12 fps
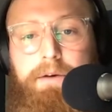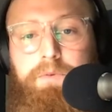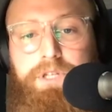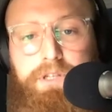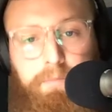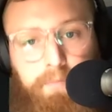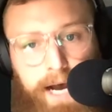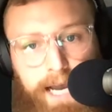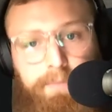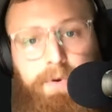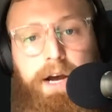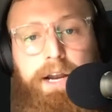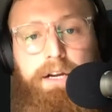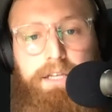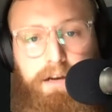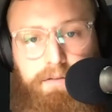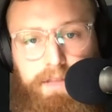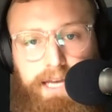which is a byproduct
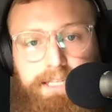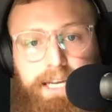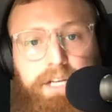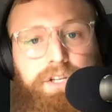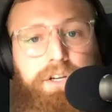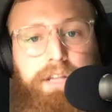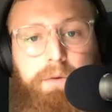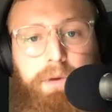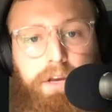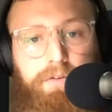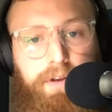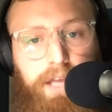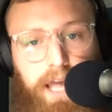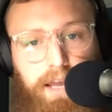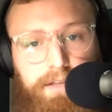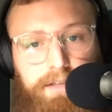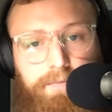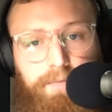of that tension that we
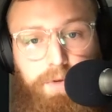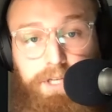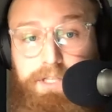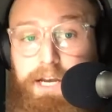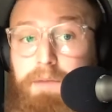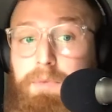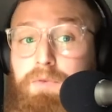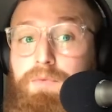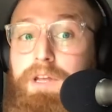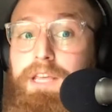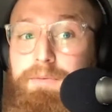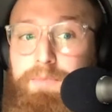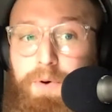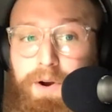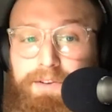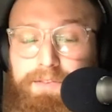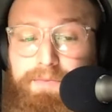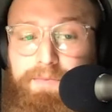create, which is going to be really
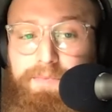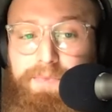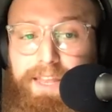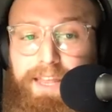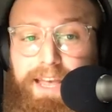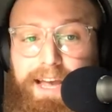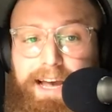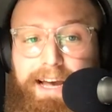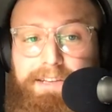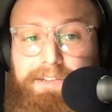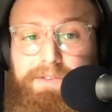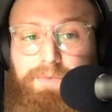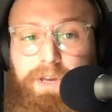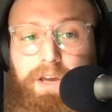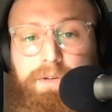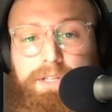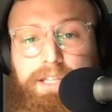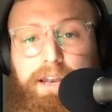important as we
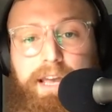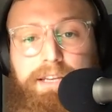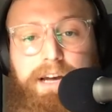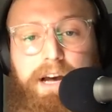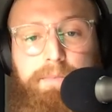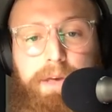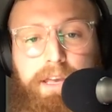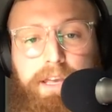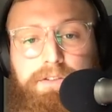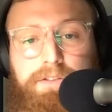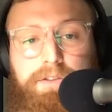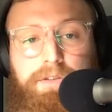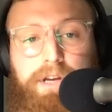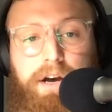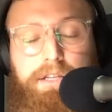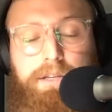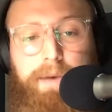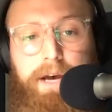go into the next topic, and Sue
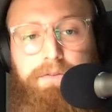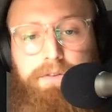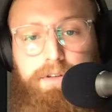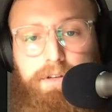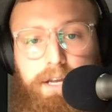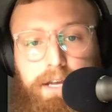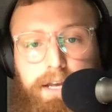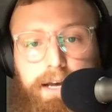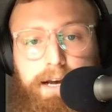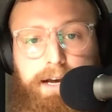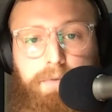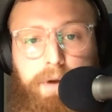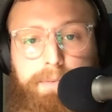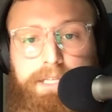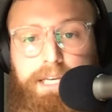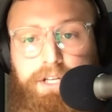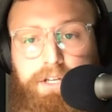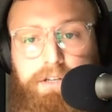talks about
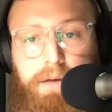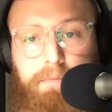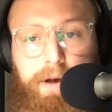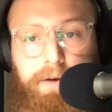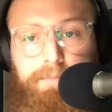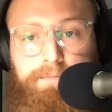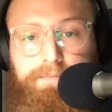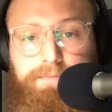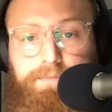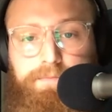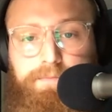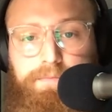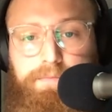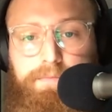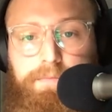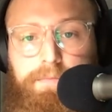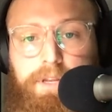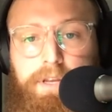repetition tempo.
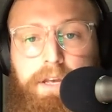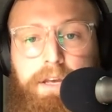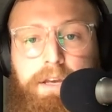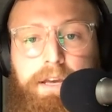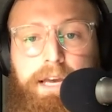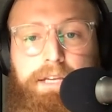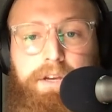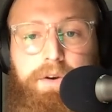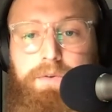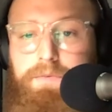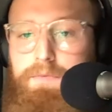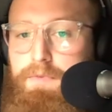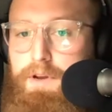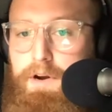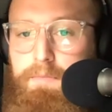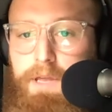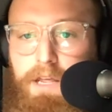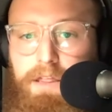Okay, so
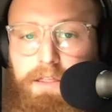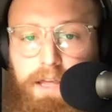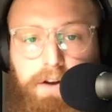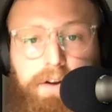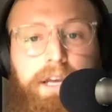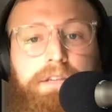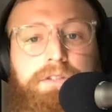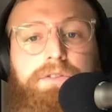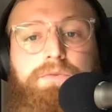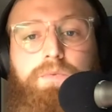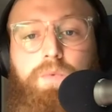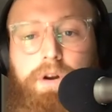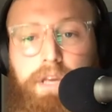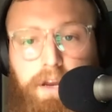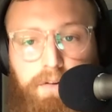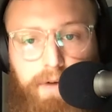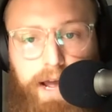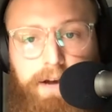there are many theories
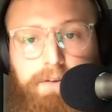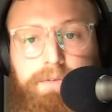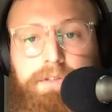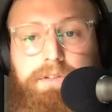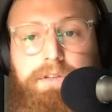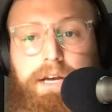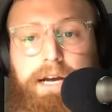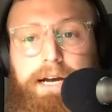working around